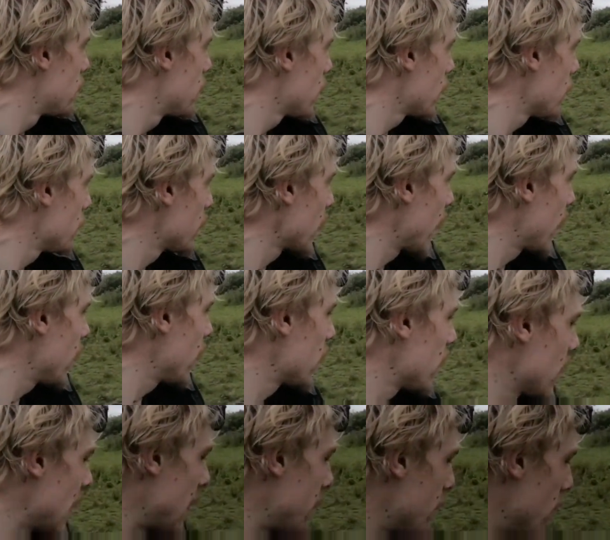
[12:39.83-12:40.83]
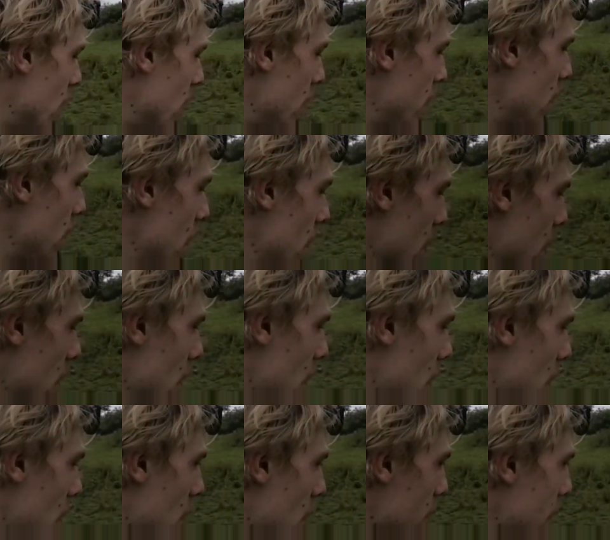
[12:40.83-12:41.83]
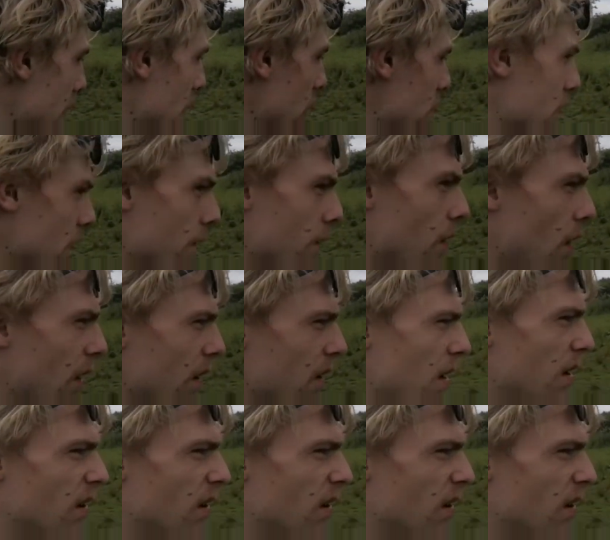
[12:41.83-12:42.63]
Want some say hello to camera? Want say hello to vlog?